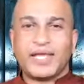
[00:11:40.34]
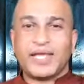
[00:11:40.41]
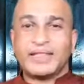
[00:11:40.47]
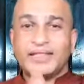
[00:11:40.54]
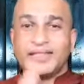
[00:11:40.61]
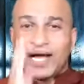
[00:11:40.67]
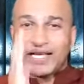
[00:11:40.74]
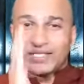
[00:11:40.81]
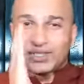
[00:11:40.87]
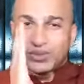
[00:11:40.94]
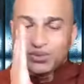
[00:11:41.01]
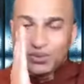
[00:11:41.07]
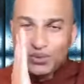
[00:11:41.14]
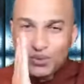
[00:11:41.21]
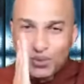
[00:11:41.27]
There
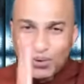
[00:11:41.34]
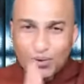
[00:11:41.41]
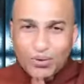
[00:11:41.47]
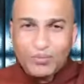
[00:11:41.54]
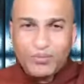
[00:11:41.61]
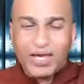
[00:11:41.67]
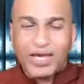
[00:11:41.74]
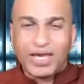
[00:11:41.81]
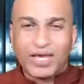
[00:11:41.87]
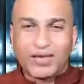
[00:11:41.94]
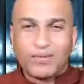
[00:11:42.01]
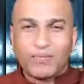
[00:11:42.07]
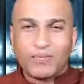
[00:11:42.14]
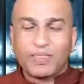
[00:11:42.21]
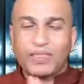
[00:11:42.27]
is no
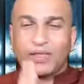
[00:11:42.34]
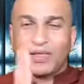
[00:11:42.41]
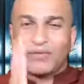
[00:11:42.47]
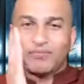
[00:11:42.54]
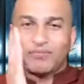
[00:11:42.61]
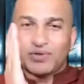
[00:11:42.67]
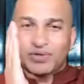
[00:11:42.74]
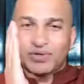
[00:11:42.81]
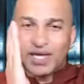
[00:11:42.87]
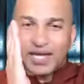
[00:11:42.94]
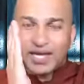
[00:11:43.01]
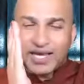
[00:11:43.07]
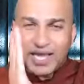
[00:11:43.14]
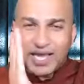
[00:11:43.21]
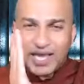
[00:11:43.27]
way if you
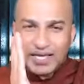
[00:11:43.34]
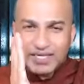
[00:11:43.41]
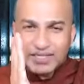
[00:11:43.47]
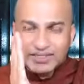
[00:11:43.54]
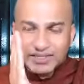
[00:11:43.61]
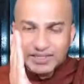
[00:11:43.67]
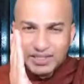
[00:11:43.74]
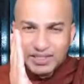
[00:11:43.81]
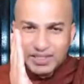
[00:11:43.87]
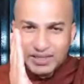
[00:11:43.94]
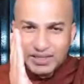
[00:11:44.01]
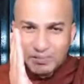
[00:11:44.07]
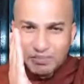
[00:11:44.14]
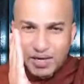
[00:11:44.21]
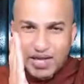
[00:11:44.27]
take action
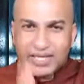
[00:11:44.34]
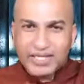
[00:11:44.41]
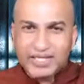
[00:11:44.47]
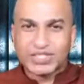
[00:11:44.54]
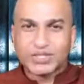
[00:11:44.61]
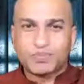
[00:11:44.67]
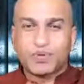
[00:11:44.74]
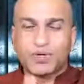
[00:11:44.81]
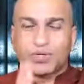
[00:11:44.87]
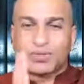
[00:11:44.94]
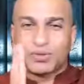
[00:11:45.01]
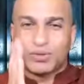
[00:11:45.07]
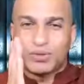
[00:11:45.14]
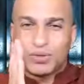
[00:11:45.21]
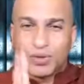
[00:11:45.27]
in the blind
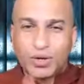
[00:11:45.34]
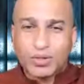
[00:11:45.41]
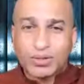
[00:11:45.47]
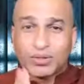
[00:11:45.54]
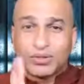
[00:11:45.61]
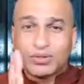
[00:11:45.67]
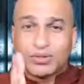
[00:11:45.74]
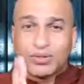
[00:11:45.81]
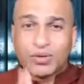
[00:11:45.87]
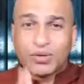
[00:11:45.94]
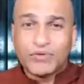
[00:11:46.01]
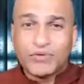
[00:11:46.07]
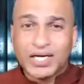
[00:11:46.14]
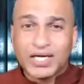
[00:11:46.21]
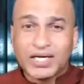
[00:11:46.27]
spot, not
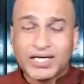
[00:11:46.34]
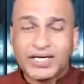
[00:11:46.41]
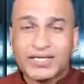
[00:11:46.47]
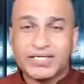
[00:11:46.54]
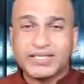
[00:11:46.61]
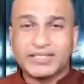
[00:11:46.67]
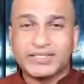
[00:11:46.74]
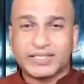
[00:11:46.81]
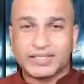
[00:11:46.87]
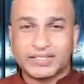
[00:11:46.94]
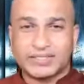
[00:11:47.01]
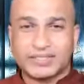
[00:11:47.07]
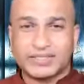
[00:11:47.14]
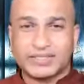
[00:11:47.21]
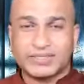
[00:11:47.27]
knowingly
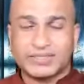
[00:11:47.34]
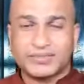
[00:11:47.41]
reasons,